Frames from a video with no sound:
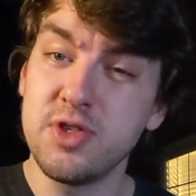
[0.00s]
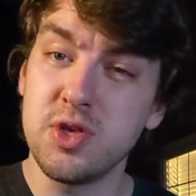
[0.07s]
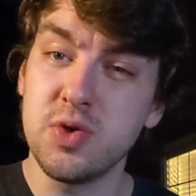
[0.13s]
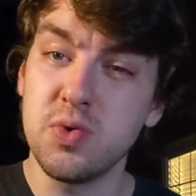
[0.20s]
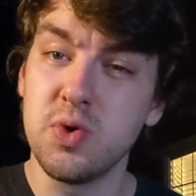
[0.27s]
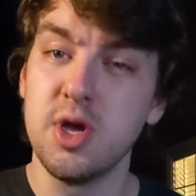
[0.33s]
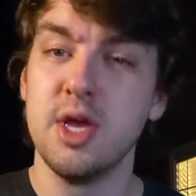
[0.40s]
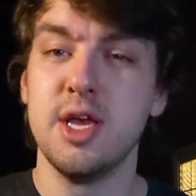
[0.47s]

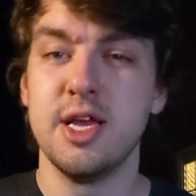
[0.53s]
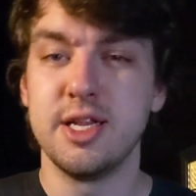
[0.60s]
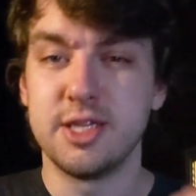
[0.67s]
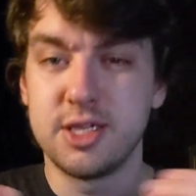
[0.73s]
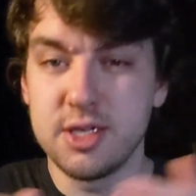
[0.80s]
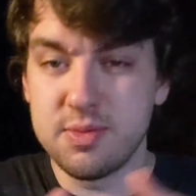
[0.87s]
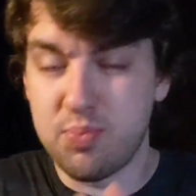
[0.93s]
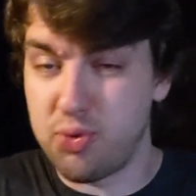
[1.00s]
you
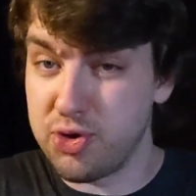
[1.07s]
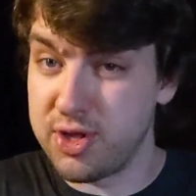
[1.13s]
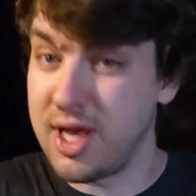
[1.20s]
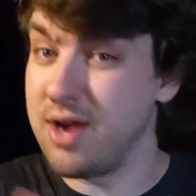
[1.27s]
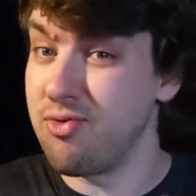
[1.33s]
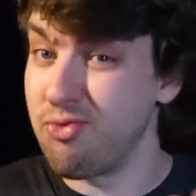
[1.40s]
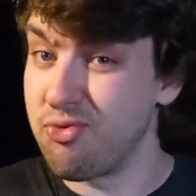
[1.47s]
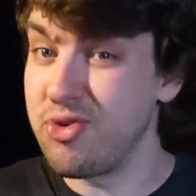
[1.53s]
to
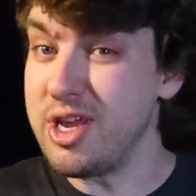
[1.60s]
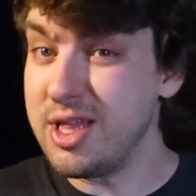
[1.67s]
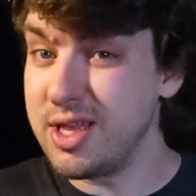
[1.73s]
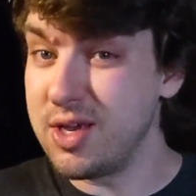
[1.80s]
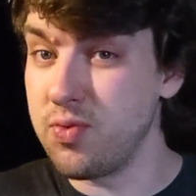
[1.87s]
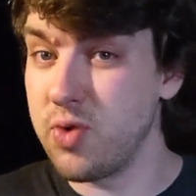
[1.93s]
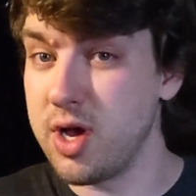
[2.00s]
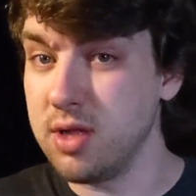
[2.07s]
present really
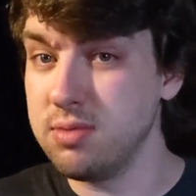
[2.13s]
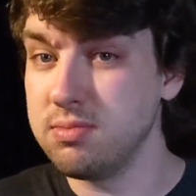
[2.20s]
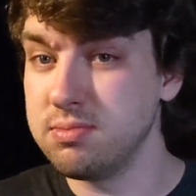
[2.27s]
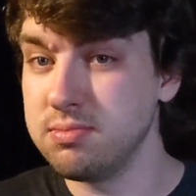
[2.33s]
well,